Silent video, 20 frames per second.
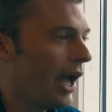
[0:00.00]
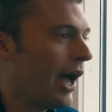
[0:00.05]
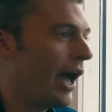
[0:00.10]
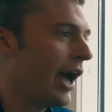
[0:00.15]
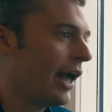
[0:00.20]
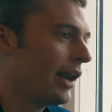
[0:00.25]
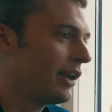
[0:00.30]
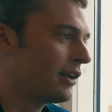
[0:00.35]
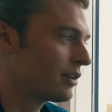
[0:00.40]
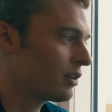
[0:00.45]

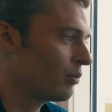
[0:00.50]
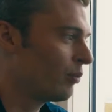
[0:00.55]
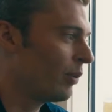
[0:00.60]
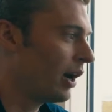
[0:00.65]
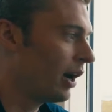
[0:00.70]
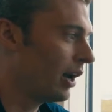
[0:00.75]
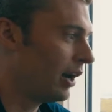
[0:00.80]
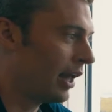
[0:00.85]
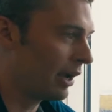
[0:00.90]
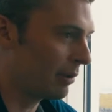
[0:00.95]
and
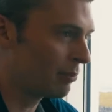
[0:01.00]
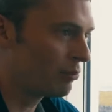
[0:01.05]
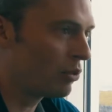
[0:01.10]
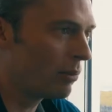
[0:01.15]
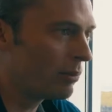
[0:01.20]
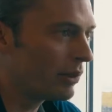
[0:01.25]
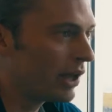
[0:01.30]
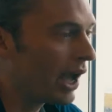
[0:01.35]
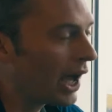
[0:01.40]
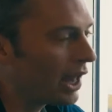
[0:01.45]
where like
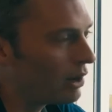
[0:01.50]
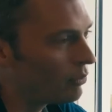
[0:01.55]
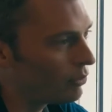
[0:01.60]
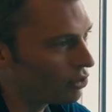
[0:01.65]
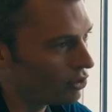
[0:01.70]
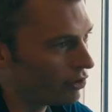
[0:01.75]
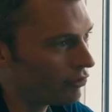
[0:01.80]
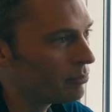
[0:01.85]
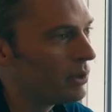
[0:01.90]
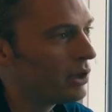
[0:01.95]
probably
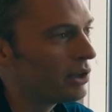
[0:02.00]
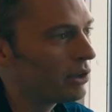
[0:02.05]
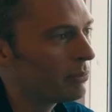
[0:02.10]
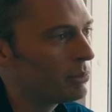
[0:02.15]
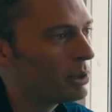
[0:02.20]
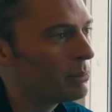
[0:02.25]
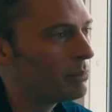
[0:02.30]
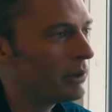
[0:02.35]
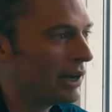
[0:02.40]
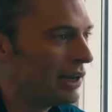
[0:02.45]
hundreds of million
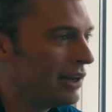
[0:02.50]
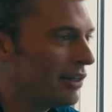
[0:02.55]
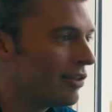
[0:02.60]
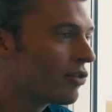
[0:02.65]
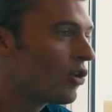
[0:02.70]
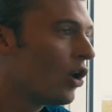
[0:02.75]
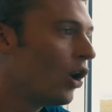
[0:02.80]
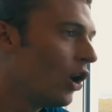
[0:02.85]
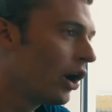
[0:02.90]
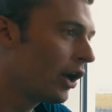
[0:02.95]
people at
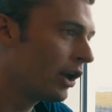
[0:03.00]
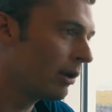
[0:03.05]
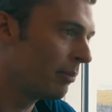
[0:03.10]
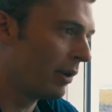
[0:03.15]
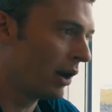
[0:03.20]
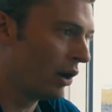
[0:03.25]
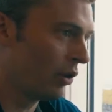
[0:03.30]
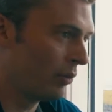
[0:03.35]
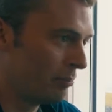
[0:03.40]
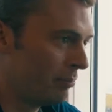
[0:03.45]
least heard
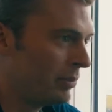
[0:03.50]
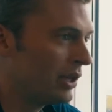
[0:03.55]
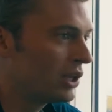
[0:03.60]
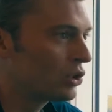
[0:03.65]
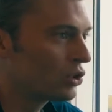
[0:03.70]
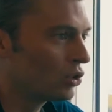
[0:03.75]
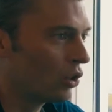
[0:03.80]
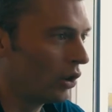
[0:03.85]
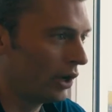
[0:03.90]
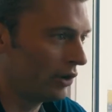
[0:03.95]
about
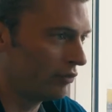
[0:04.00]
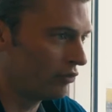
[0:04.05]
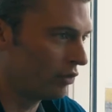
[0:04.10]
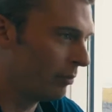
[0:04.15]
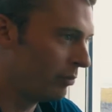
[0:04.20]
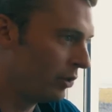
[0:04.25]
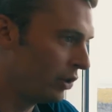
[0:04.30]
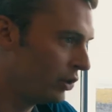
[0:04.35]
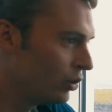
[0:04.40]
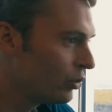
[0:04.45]
Bitcoin
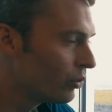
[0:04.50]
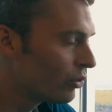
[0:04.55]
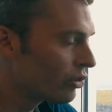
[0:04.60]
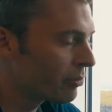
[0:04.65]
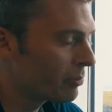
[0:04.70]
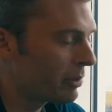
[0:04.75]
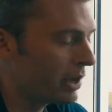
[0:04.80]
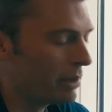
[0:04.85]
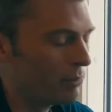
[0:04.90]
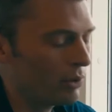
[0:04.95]
from the
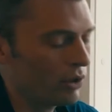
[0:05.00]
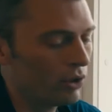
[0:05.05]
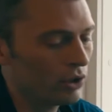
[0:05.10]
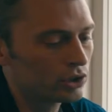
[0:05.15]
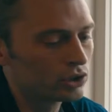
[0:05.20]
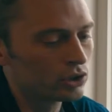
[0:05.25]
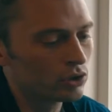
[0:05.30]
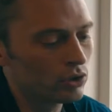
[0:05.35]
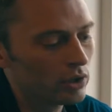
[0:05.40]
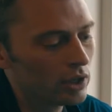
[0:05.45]
newspaper
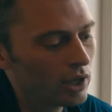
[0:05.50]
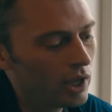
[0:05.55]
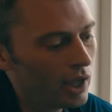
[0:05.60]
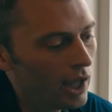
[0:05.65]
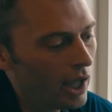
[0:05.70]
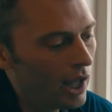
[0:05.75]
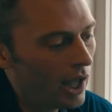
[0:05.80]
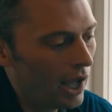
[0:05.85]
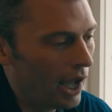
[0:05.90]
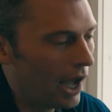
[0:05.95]
or so.
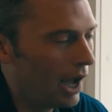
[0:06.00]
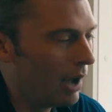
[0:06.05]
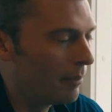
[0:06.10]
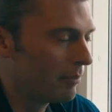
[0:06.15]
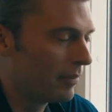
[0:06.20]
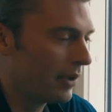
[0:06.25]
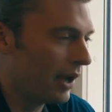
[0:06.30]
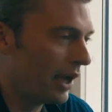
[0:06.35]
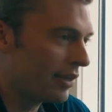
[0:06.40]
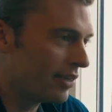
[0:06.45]

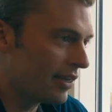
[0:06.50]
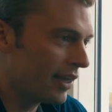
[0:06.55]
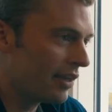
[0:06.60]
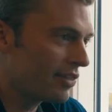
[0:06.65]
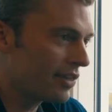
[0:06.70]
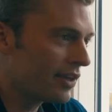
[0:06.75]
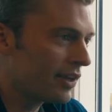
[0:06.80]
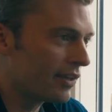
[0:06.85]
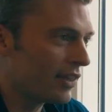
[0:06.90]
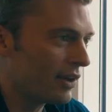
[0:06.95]
I
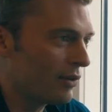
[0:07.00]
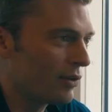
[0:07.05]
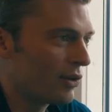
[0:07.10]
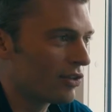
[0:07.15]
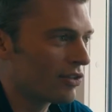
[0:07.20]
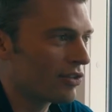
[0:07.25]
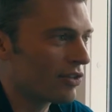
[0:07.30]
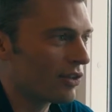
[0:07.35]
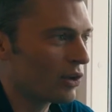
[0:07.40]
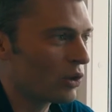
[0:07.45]
think there
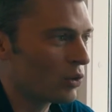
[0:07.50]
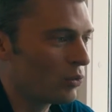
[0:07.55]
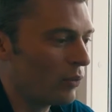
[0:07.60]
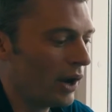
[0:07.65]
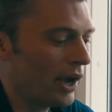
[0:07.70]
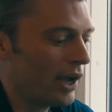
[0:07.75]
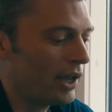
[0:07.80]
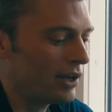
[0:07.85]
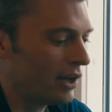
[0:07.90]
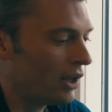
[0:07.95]
is
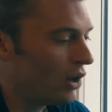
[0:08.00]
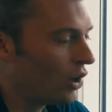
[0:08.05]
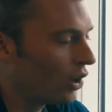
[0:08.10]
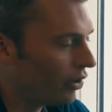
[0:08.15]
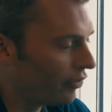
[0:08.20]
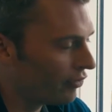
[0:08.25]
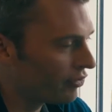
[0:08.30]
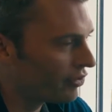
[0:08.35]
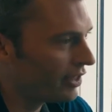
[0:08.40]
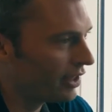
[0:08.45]
quite a
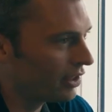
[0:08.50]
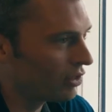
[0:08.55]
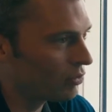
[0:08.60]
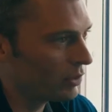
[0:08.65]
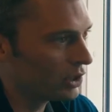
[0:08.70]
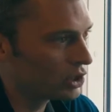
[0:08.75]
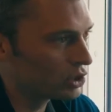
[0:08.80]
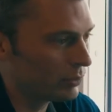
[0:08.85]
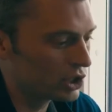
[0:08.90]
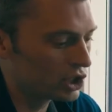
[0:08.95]
lot of things
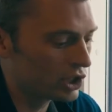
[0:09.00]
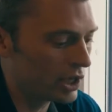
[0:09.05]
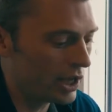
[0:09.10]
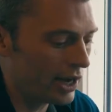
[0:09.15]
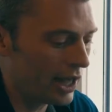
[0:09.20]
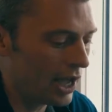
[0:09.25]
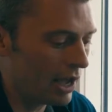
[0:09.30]
which can